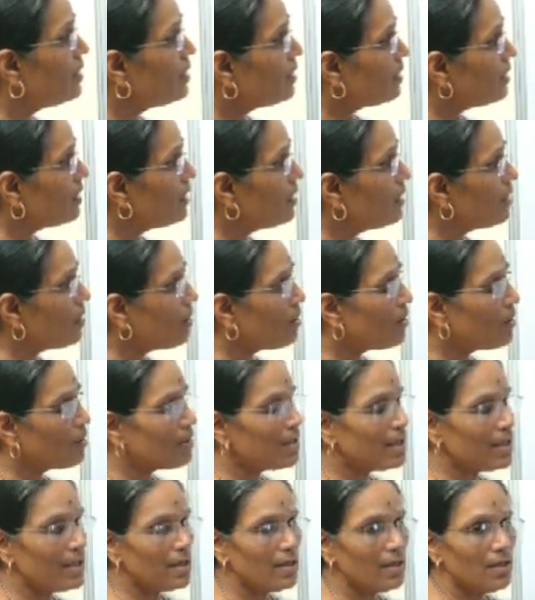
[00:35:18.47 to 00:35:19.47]
in all
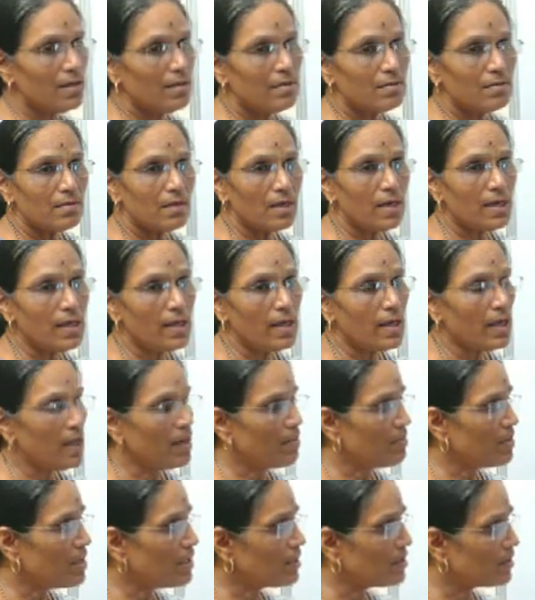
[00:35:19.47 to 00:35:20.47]
the 3
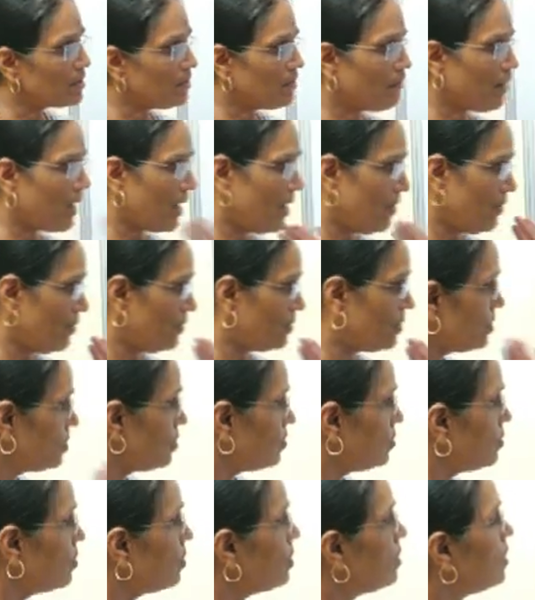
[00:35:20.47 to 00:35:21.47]
ms.
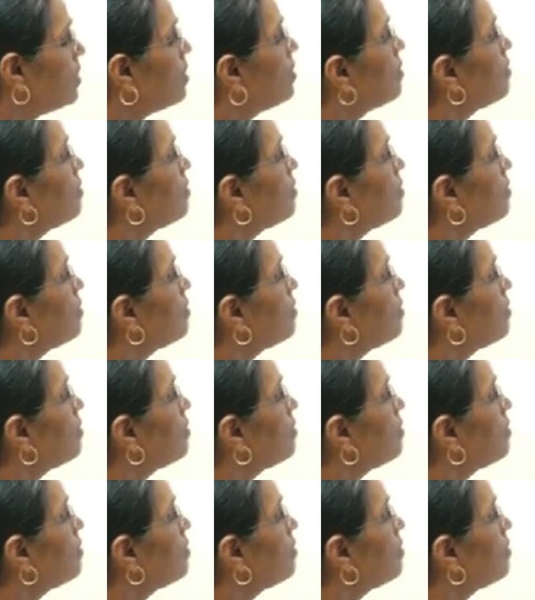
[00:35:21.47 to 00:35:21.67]
So